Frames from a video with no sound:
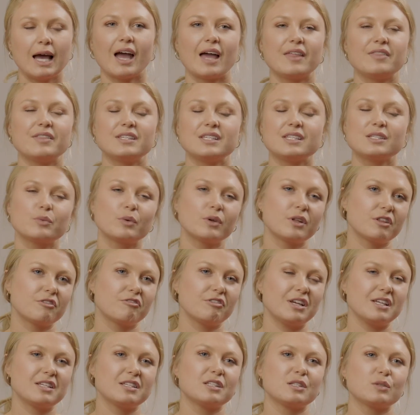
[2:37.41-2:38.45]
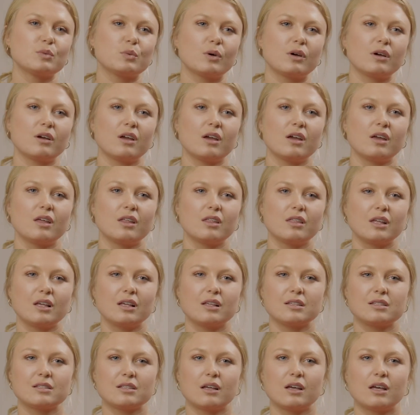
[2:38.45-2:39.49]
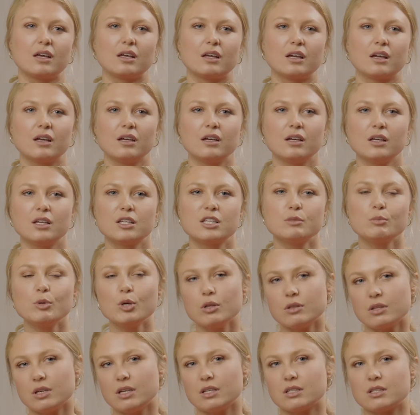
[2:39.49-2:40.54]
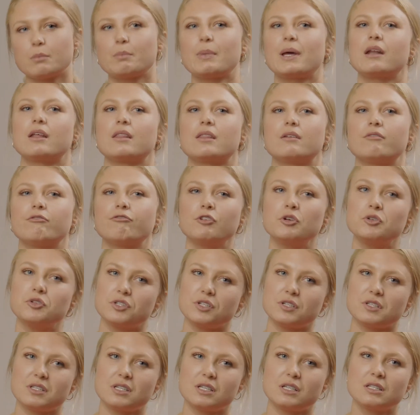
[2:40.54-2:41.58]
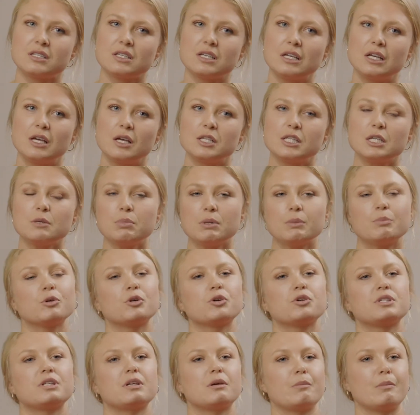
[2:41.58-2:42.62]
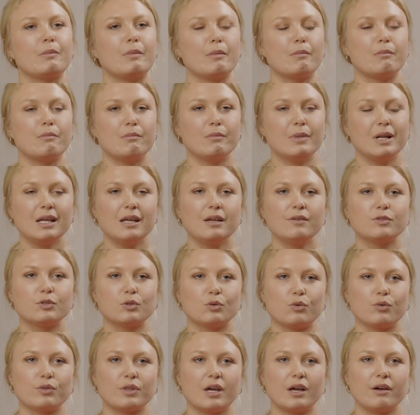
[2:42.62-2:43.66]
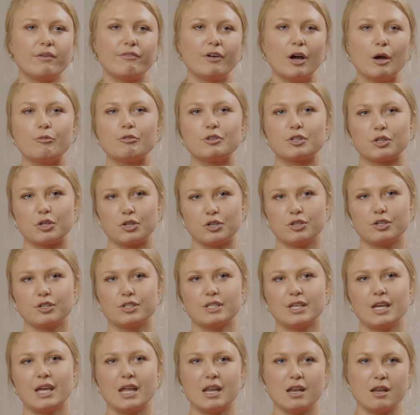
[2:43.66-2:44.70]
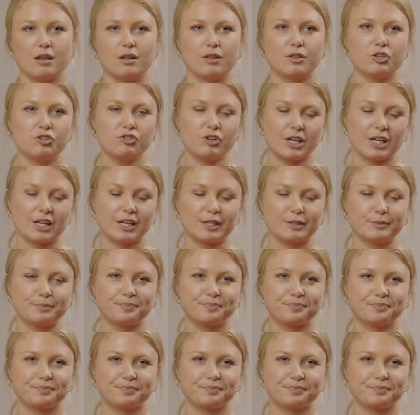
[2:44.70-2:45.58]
And this is one of the reasons why things like smoothies are better than fruit juices, simply because it leaves all that fibrous goodness in the drink.